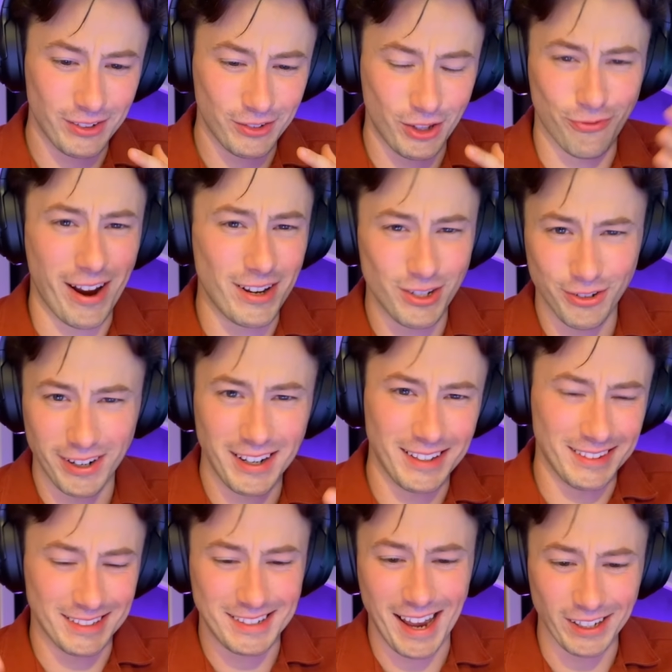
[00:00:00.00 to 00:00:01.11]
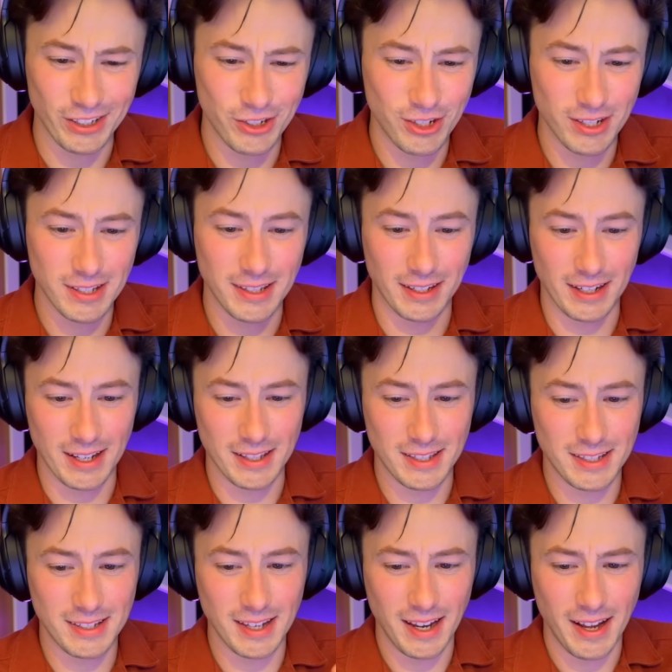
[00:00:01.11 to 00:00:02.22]
rendering and the texture that
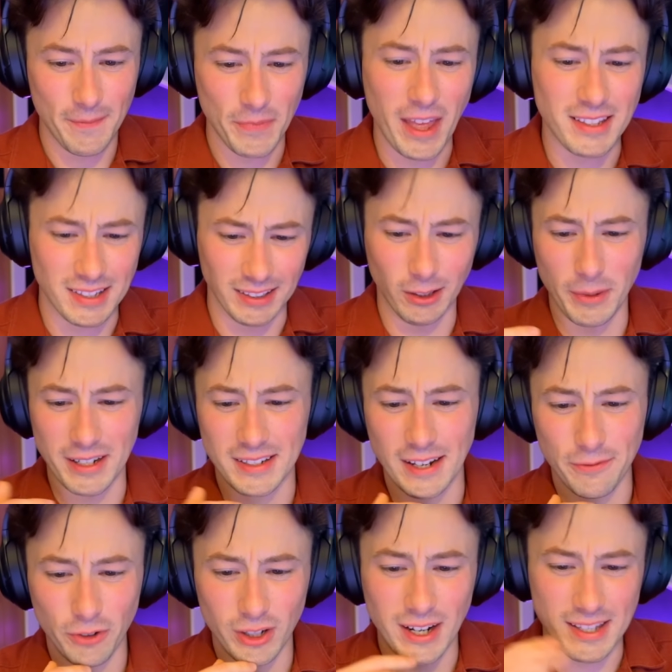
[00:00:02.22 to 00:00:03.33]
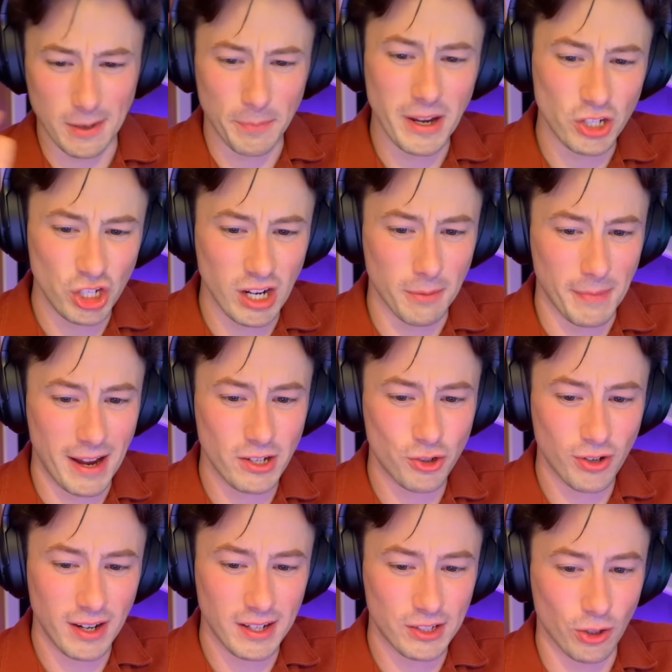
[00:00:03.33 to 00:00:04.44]
it's a little bit different. It's a bit
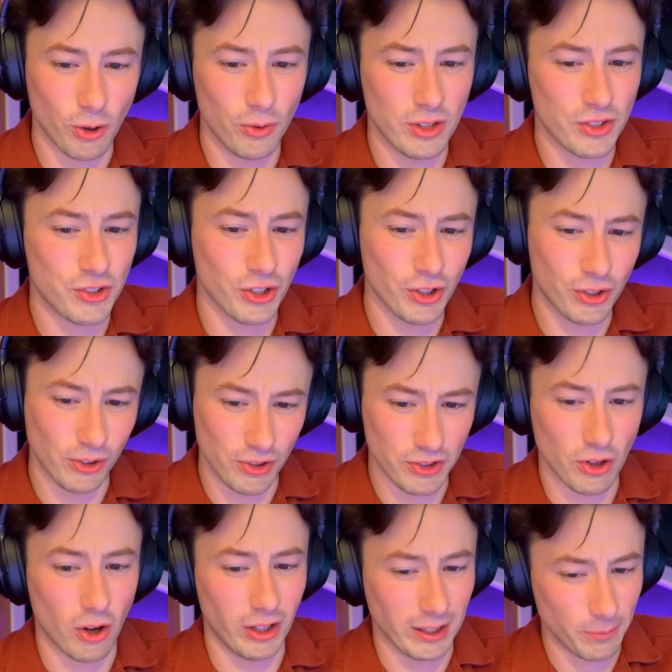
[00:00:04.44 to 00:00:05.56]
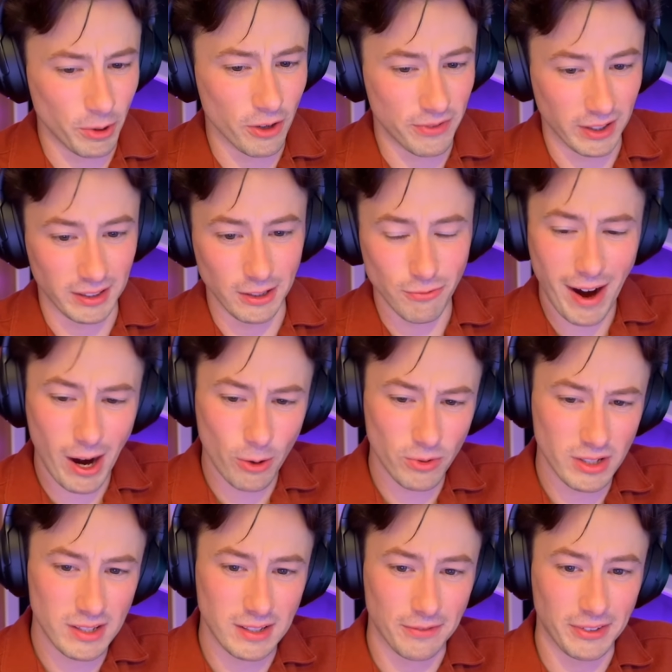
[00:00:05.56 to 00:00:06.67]
geometric, so the circles are not like perfectly round
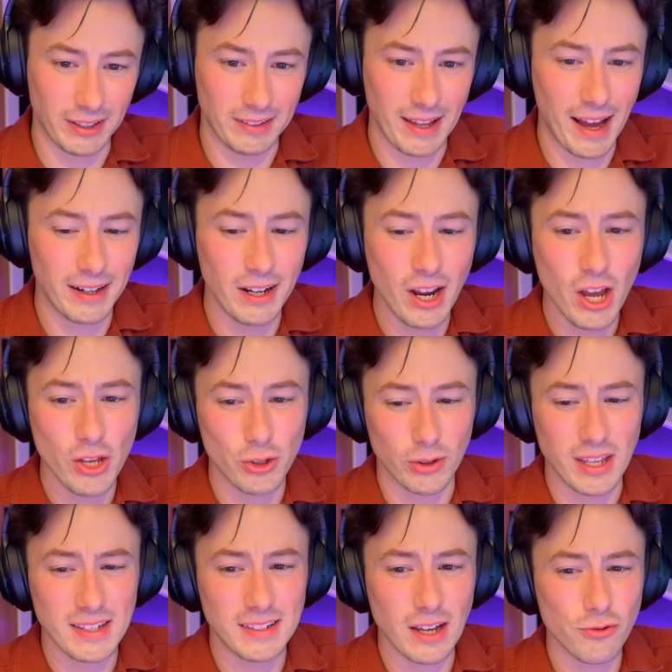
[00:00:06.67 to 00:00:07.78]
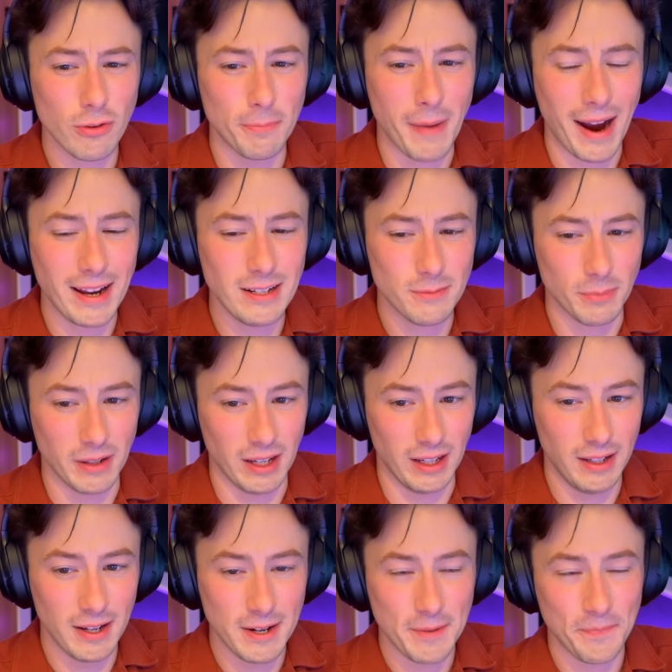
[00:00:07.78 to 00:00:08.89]
and stuff like that. So this does remind
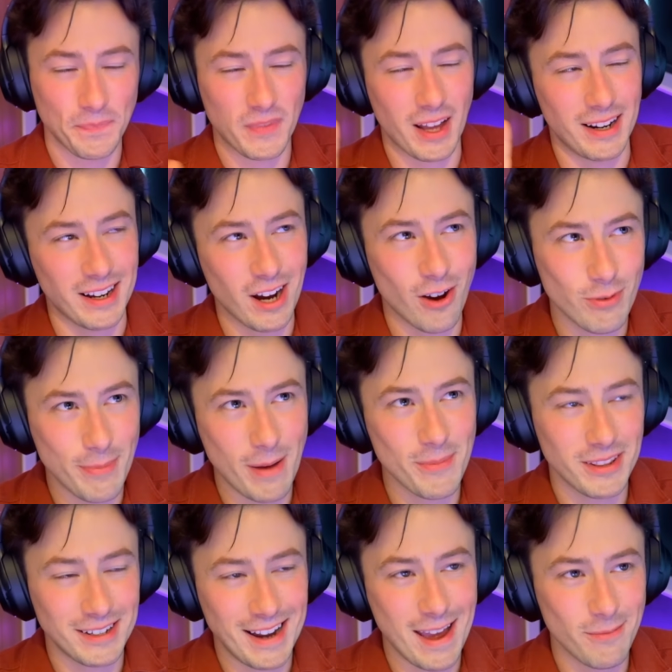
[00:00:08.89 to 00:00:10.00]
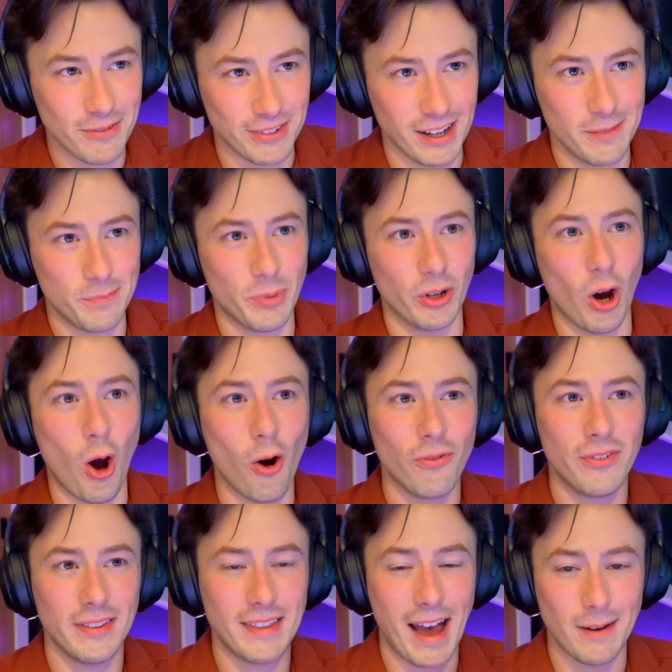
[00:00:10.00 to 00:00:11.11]
me, and I can't remember the name of it, but of
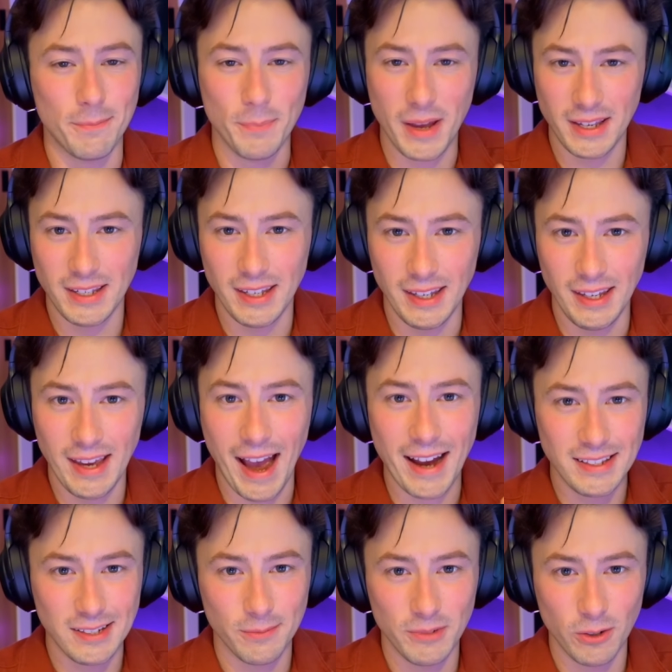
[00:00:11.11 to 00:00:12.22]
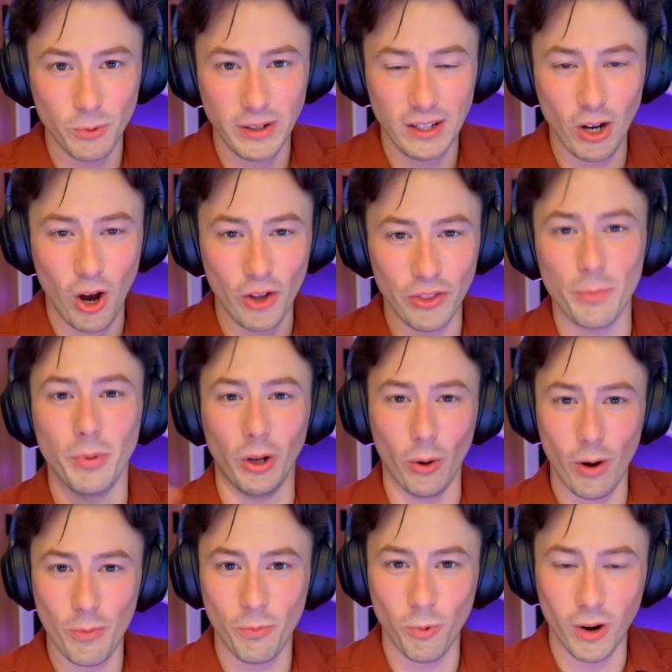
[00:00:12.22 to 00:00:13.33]
that Mickey item that we got, the blow
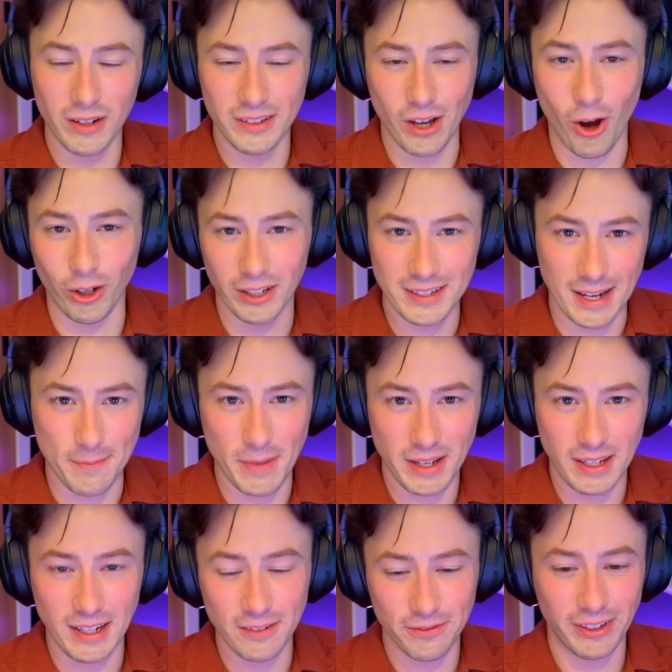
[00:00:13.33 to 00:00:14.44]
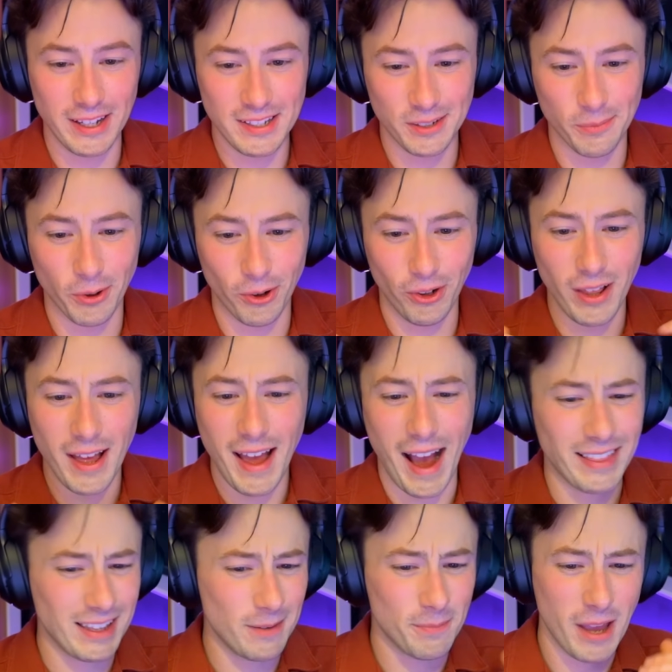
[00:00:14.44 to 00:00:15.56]
up one, the holiday Mickey inflatable. I
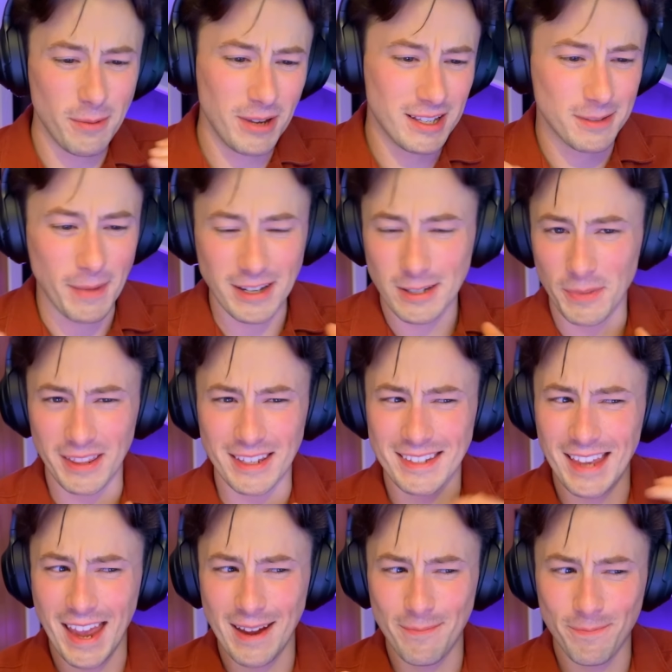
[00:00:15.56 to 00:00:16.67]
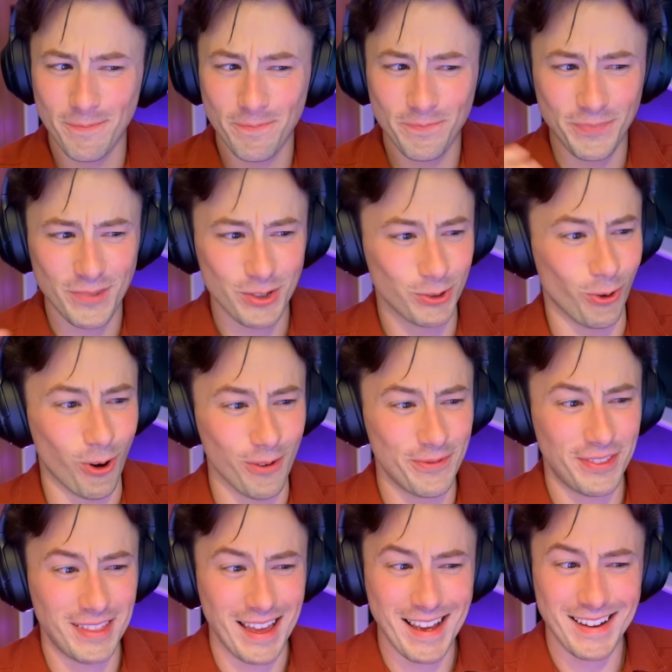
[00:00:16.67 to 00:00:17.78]
think maybe it's meant to be the same sort of
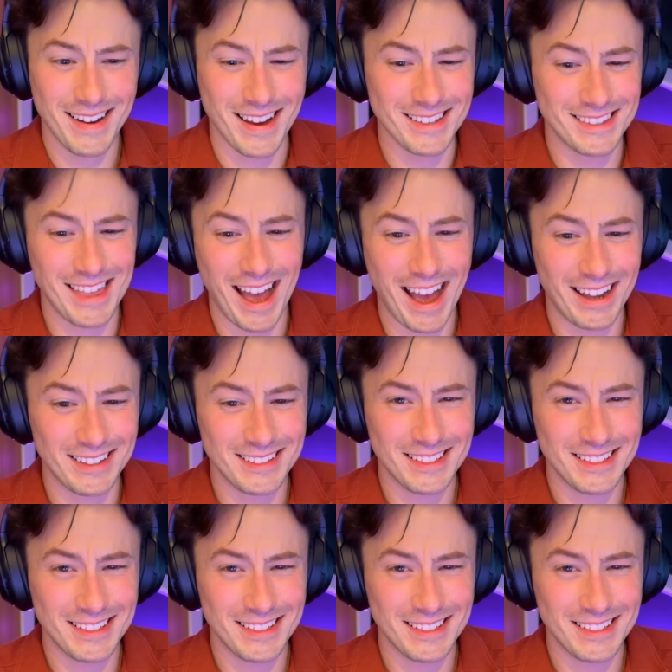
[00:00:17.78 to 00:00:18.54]
thing as that,